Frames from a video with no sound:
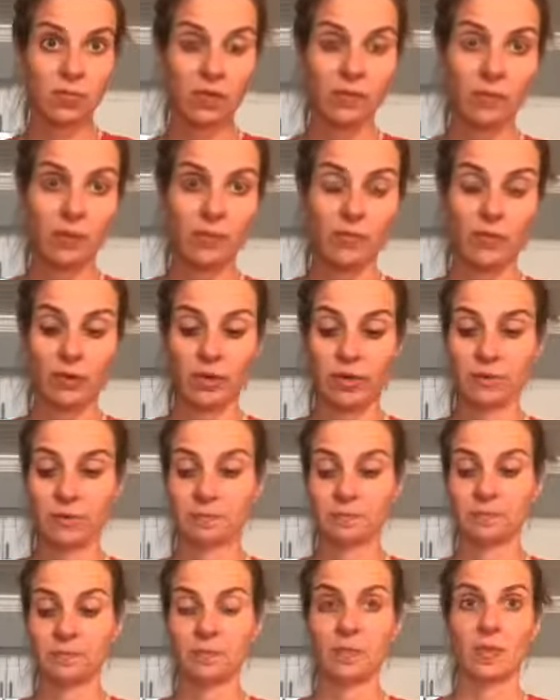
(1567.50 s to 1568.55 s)
I'm up for it.
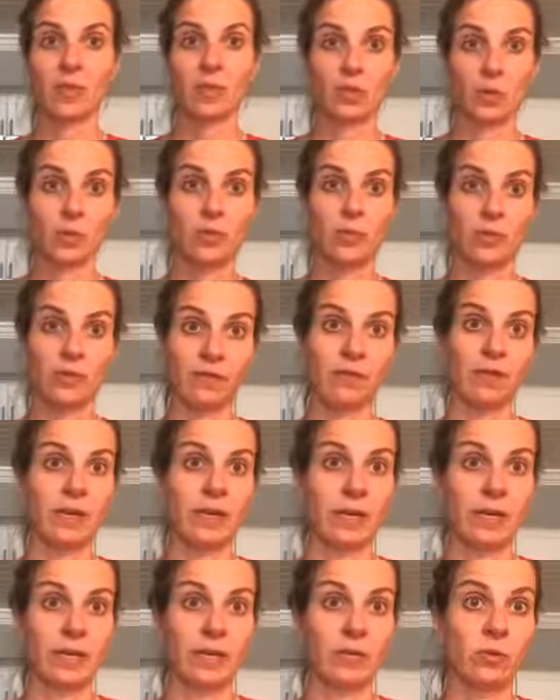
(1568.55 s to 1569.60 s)
There will be a
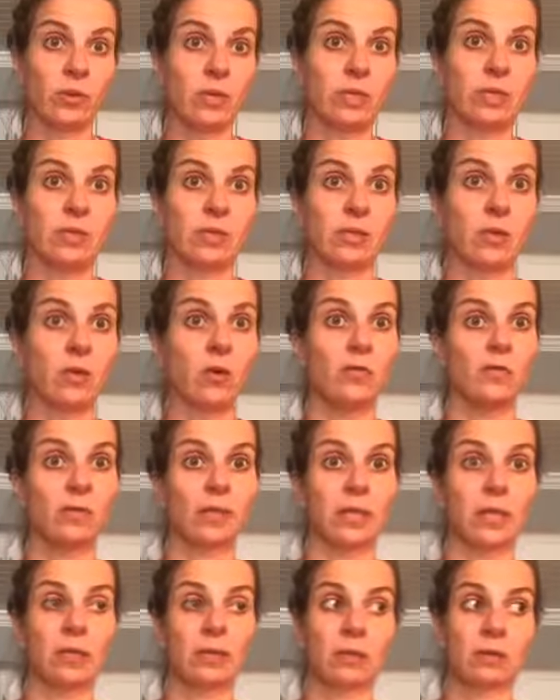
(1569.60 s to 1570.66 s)
Friday night wine tasting,
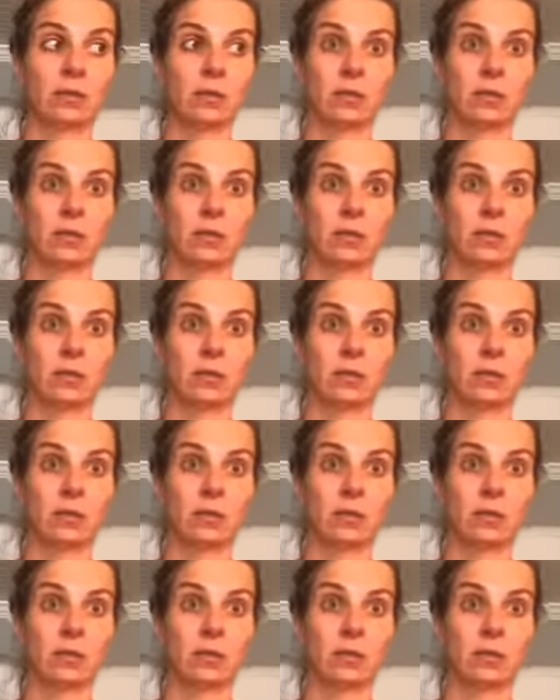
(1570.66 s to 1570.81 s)
hopefully.